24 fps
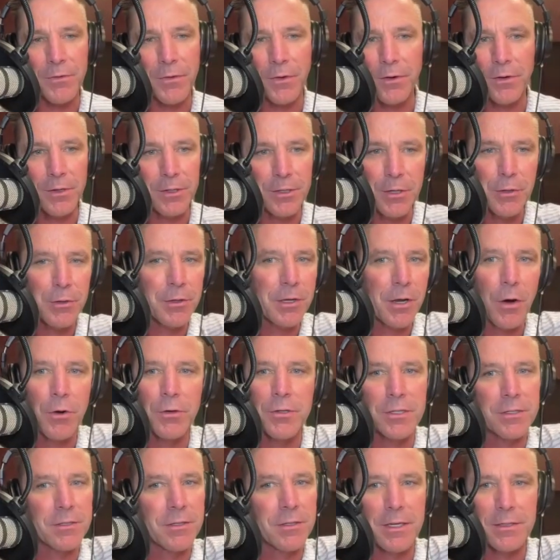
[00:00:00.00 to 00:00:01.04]
youth
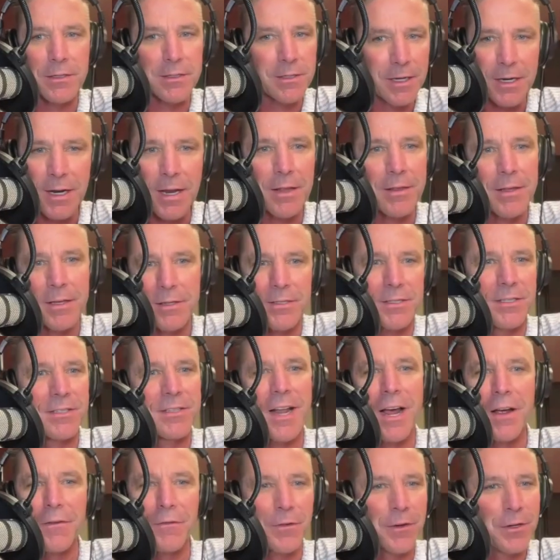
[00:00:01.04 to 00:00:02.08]
coaches listening in. This is
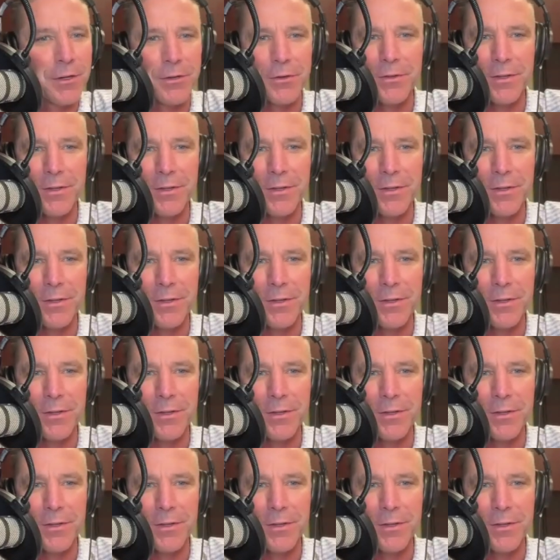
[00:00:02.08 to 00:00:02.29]
not for you.